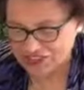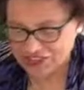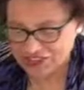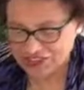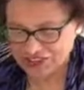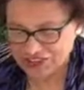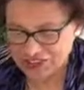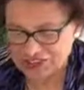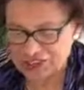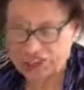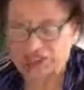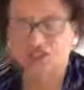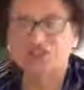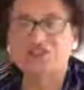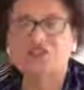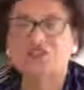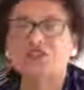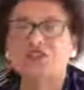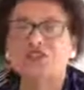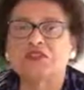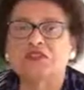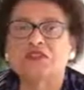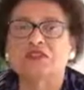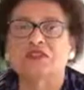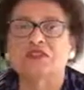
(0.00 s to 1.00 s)
on to the
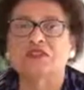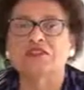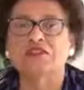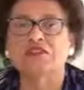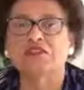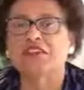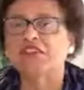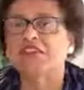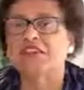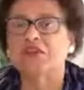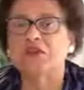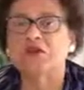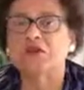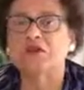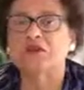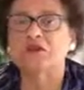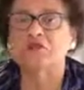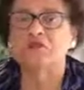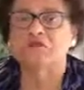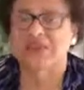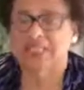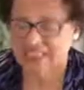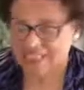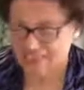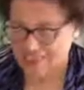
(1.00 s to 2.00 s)
affirmative and don't
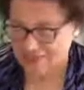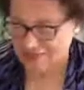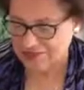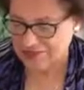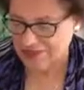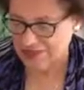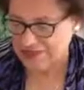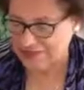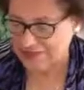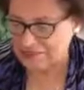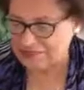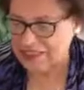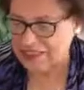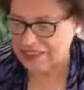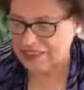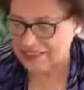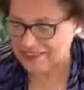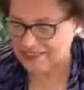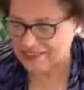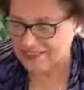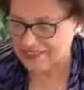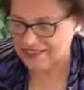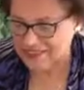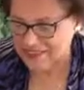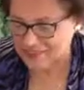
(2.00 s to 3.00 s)
mess with
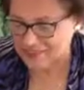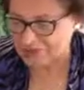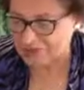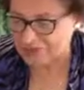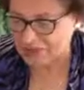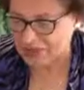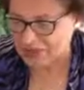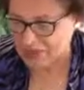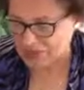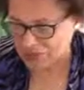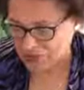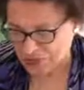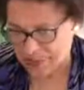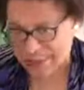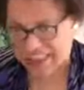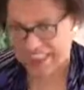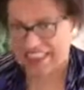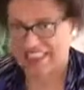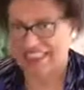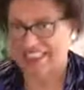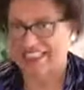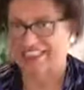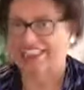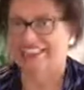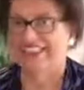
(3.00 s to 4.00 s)
Mr. In Between.
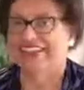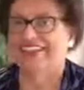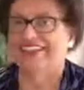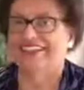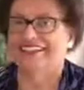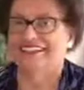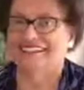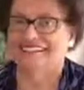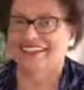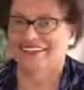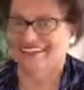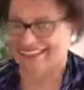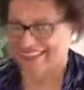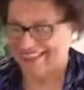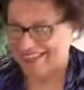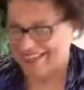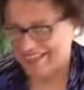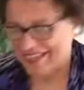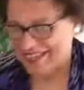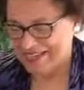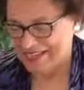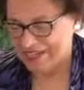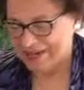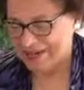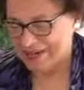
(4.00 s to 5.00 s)

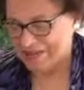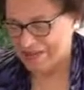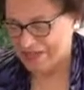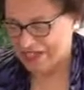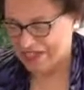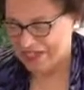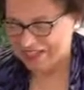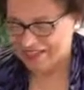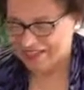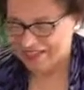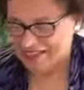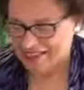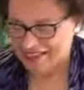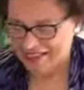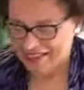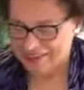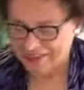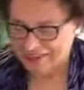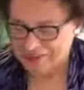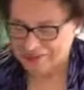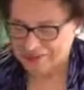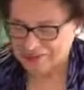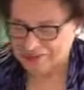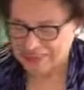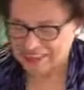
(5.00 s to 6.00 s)
Bing
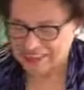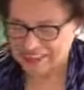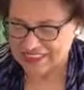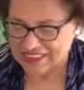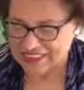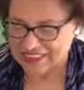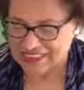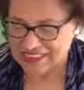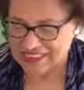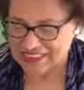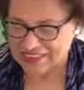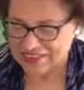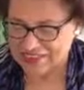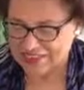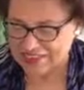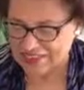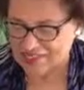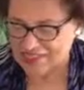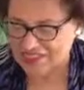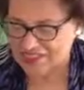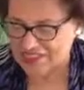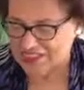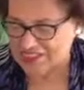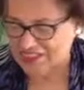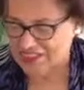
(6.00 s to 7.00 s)
Crosby and the
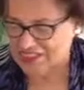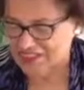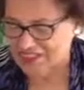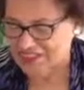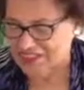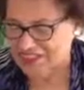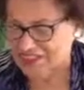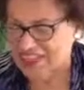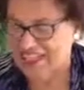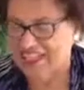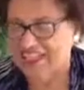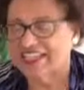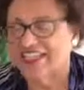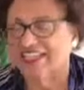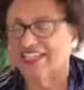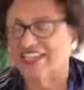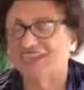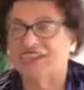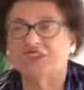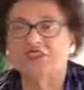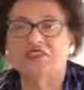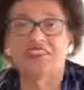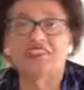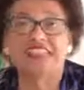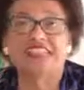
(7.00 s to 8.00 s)
Andrews sisters sang it,
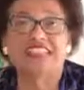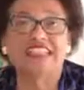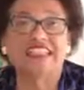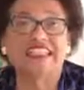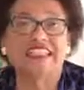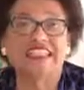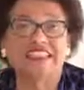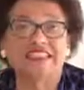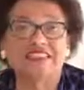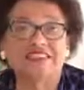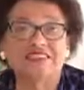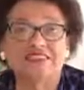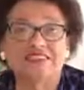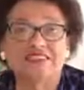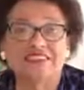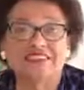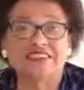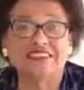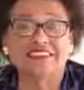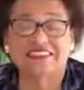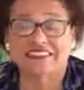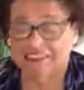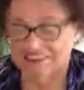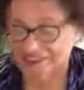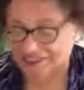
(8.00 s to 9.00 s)
so did Ella
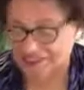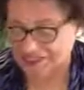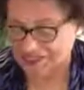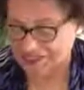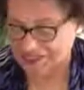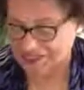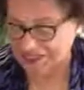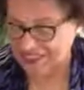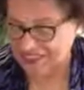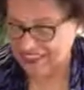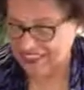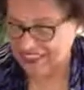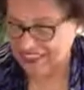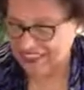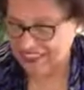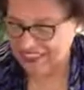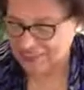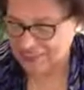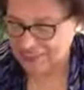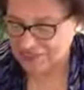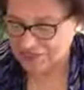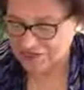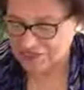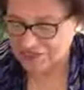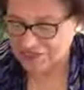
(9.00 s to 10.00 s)
Fitzgerald.
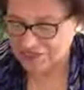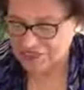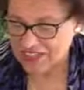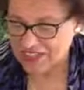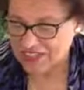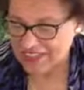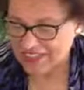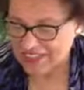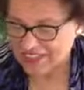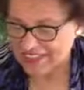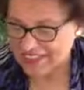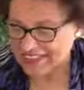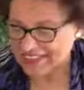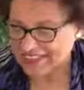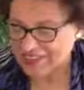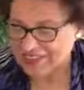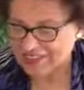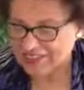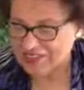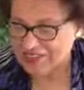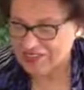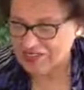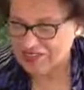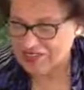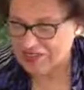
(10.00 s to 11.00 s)
You can find it on
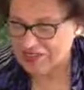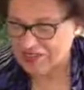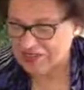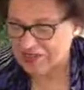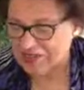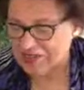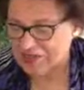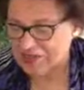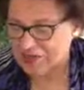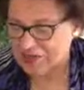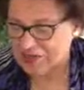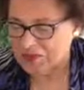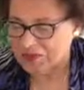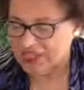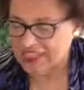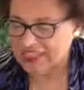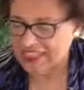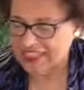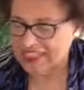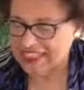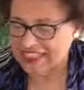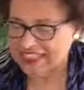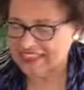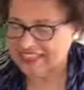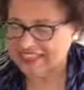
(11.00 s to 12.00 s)
YouTube.
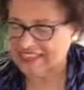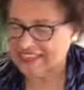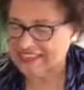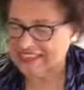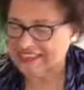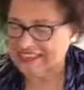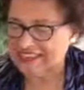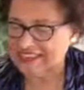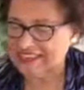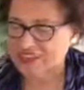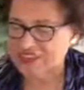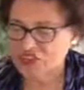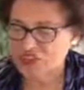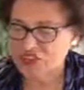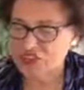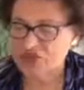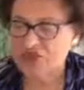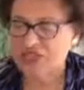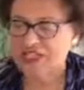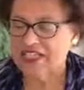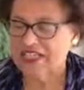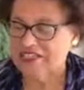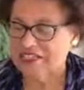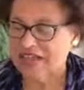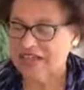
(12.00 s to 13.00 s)
It's
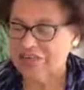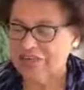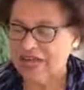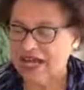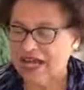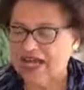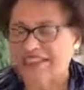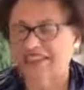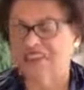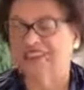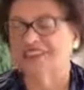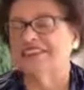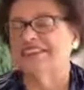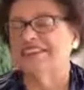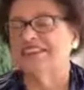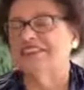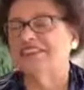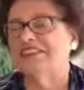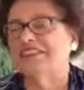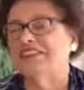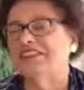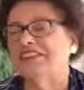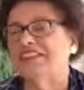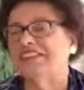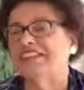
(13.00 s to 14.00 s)
accentuate the
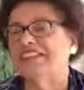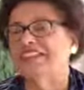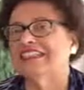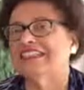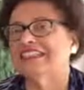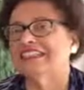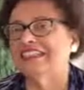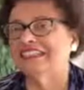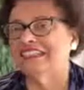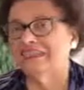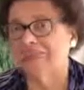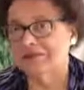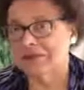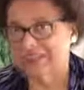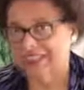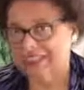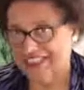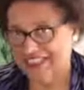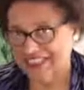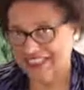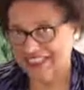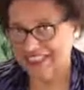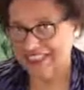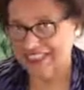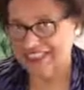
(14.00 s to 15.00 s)
positive,
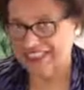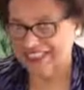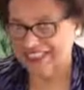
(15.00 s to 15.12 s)
eliminate